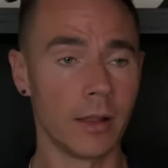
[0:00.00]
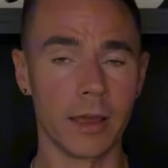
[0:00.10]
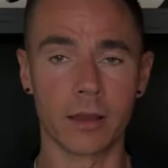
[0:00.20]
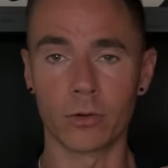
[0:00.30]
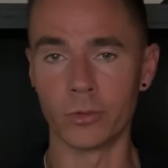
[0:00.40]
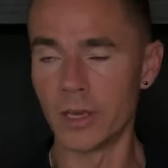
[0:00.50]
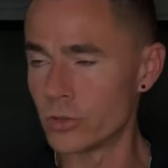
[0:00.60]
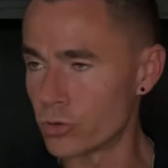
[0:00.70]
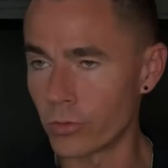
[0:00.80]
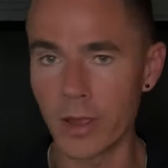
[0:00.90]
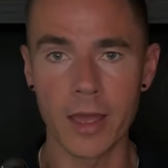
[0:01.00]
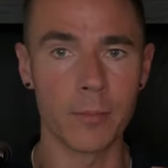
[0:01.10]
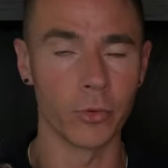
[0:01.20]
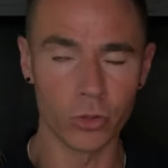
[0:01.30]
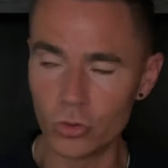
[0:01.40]
like on
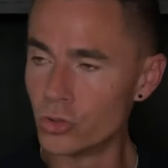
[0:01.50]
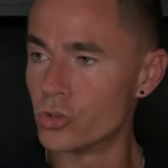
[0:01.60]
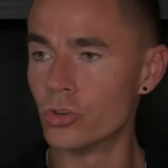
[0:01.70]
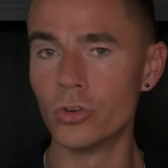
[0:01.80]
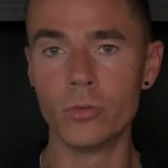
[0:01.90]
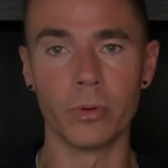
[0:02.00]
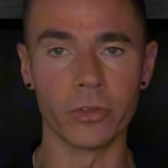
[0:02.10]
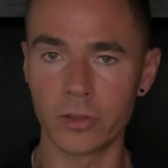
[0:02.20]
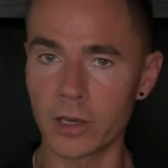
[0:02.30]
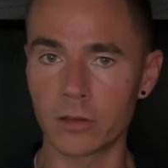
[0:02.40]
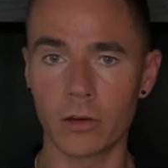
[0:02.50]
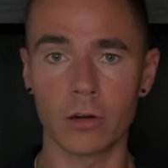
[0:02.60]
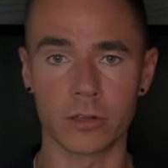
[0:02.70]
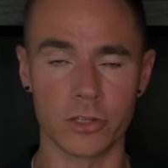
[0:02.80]
Instagram, on YouTube, on TikTok.